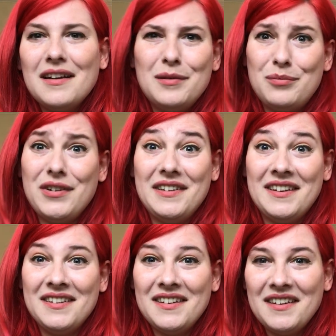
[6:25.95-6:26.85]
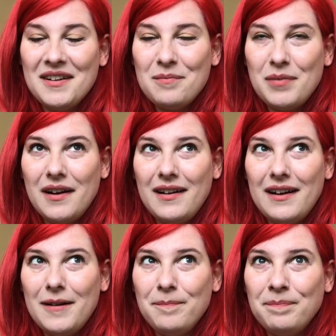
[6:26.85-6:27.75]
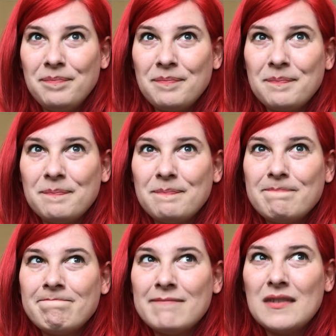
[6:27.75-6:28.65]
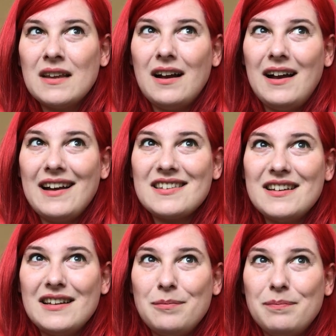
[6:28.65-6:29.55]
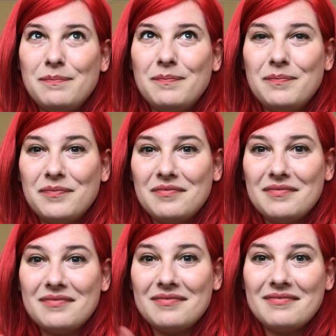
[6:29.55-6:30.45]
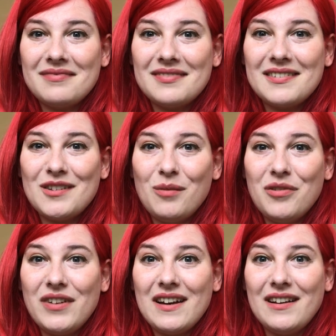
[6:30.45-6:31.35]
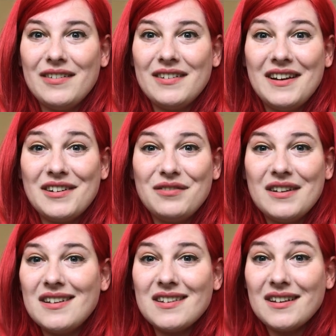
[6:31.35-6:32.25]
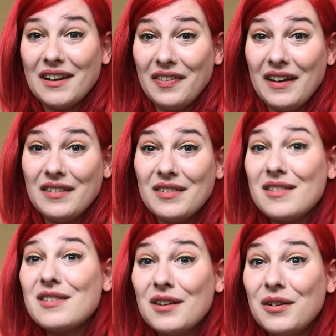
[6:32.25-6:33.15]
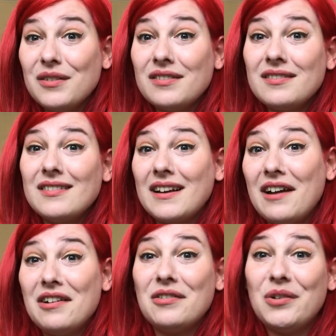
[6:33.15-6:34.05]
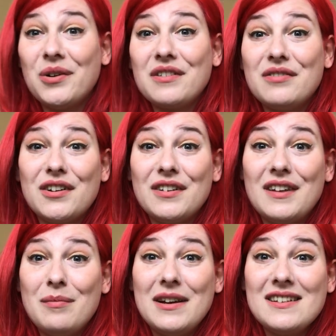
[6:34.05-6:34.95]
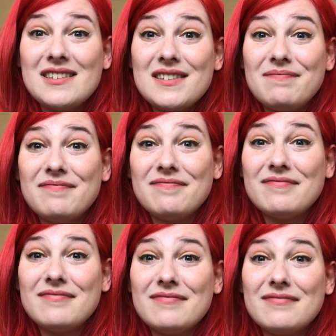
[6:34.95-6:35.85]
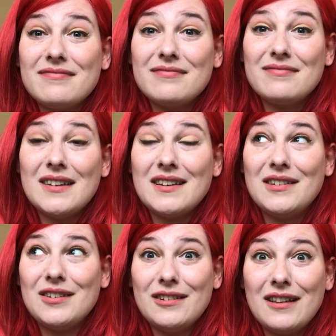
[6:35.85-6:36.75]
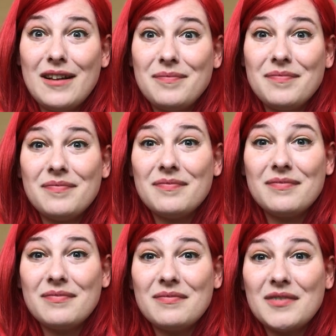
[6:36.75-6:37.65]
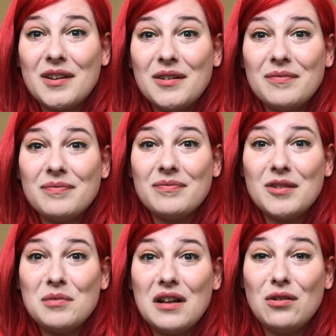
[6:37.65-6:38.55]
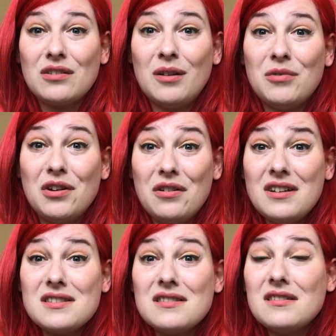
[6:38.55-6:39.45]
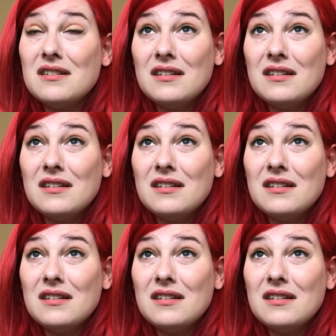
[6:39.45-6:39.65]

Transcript: in Britain. But I accidentally stopped the video and I didn't realise I'd done that. So I carried on talking for a good 10 minutes. I tend to do that. So it took me a long time to notice.